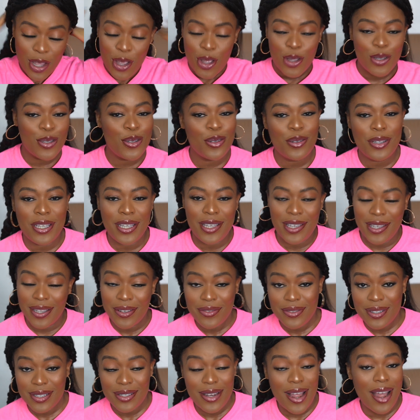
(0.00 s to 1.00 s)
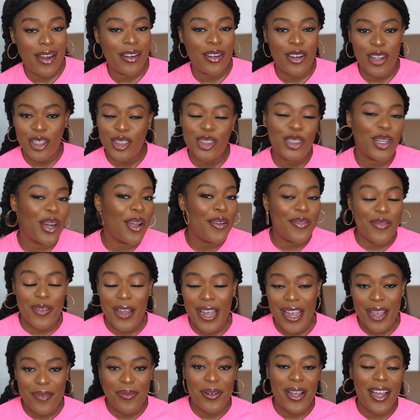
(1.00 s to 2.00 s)
so it gives it that natural
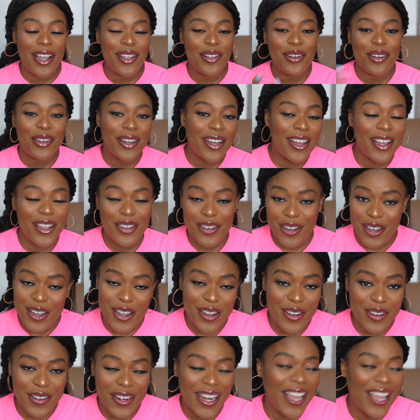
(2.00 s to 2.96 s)
vibe. Can you look at your girl?